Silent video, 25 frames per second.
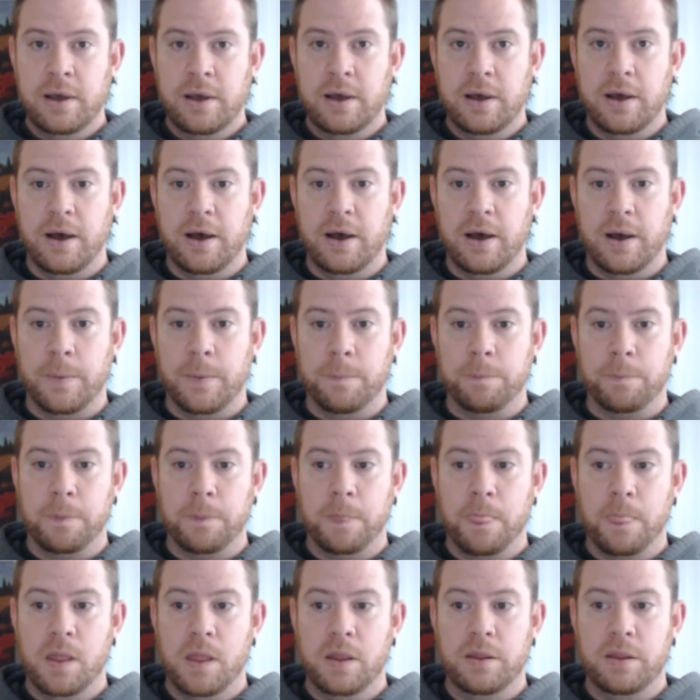
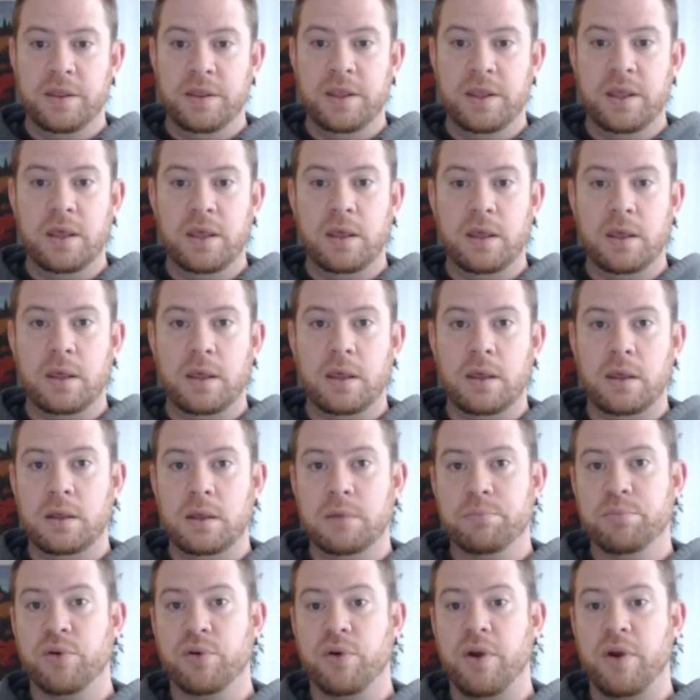The
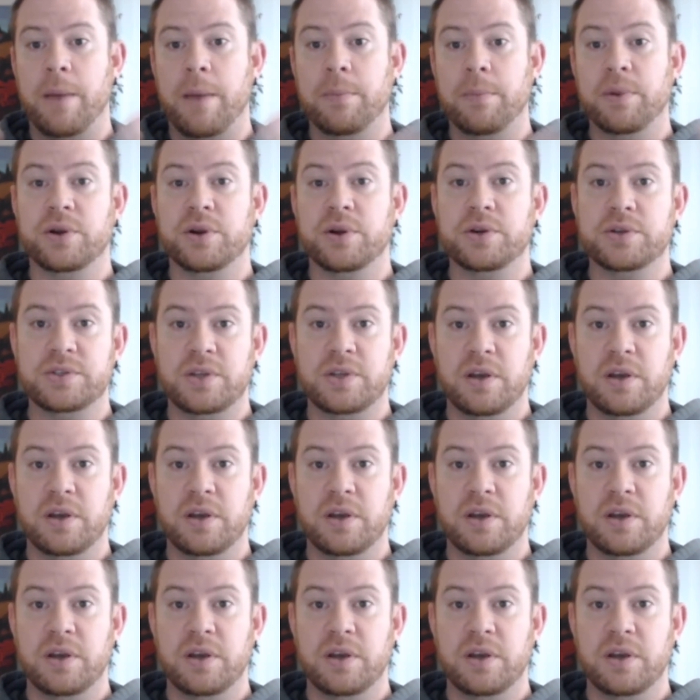parameters